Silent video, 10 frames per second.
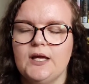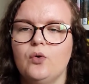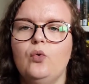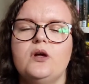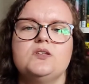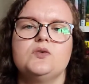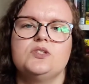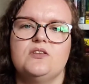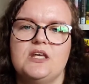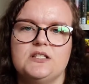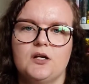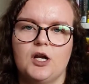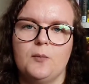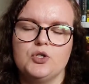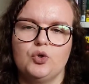all those sorts of things that are
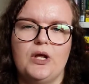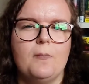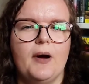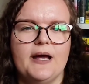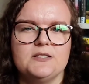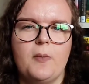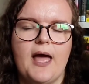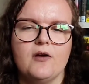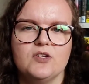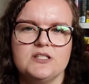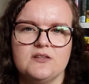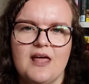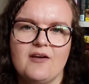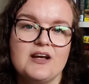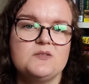kind of pushed on him by his parents and
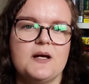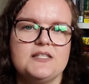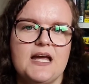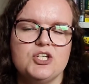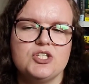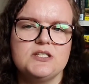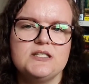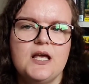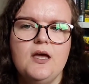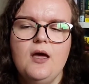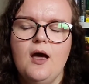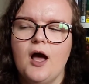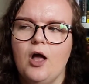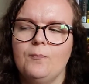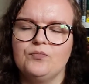their expectations.
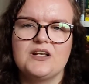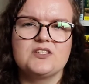It's